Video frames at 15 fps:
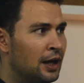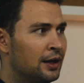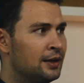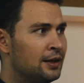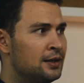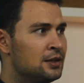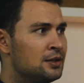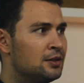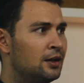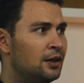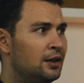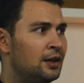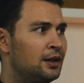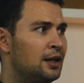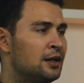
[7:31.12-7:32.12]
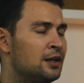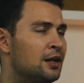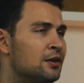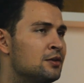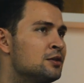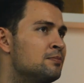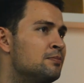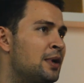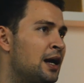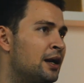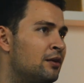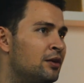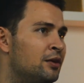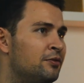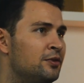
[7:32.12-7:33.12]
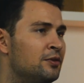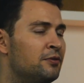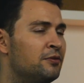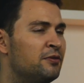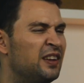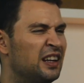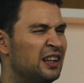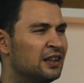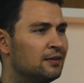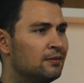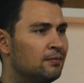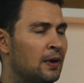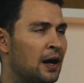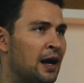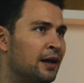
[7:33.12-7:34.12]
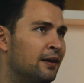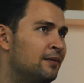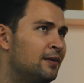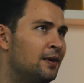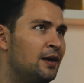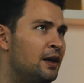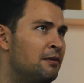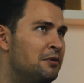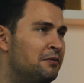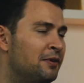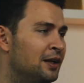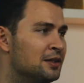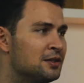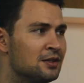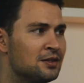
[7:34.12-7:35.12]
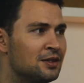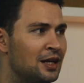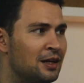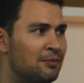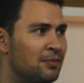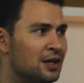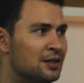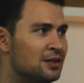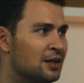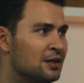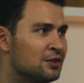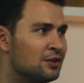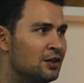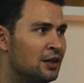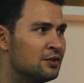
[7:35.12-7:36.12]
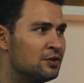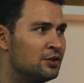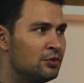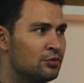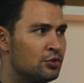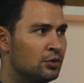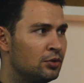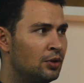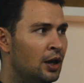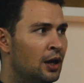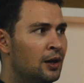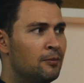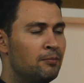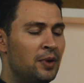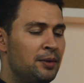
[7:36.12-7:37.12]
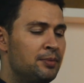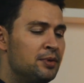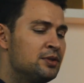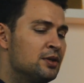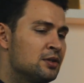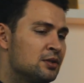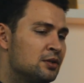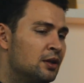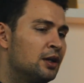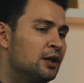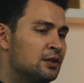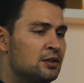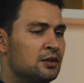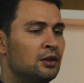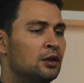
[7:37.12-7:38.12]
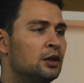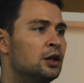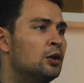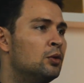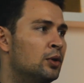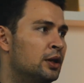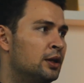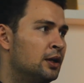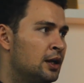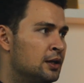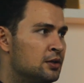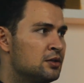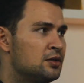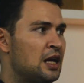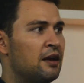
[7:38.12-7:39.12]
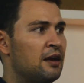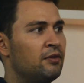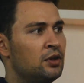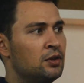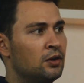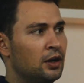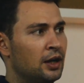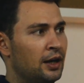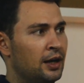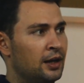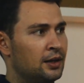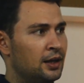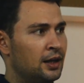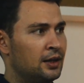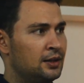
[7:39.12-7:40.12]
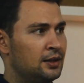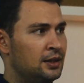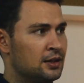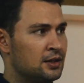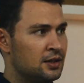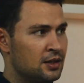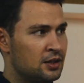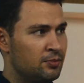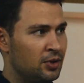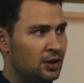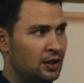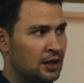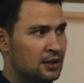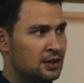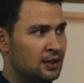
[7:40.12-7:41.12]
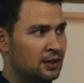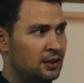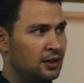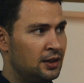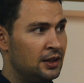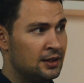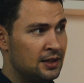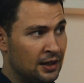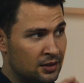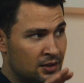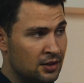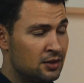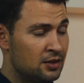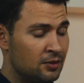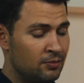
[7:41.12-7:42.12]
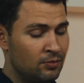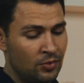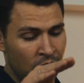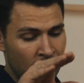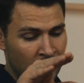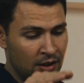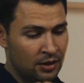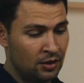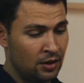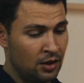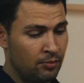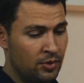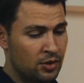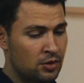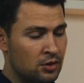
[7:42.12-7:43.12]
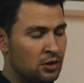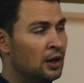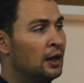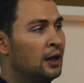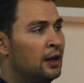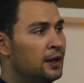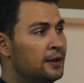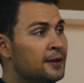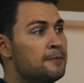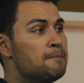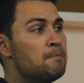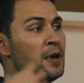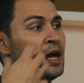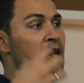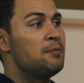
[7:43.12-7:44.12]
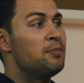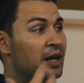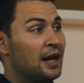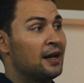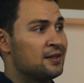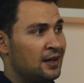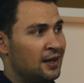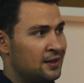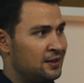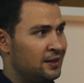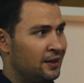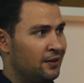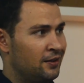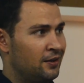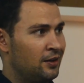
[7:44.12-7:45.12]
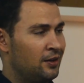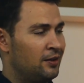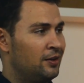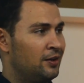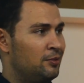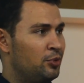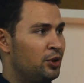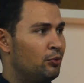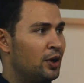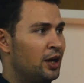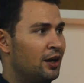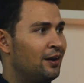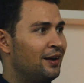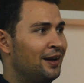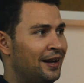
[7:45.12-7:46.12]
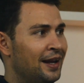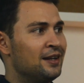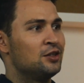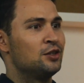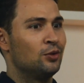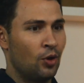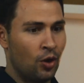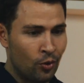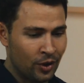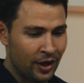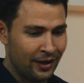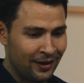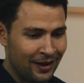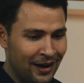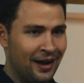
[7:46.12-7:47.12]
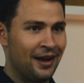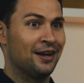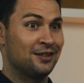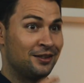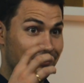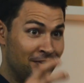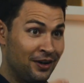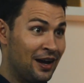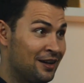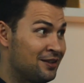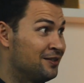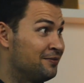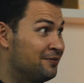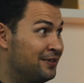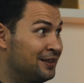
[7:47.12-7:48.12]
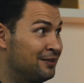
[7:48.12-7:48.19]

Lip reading: At least it doesn't matter if you think everything is the same as usual. Maybe just still go in and just have a look at the assessment that's in the e-tax system. Look at the numbers. Then maybe that's actually gonna be where it hits you. Okay, I actually forgot something.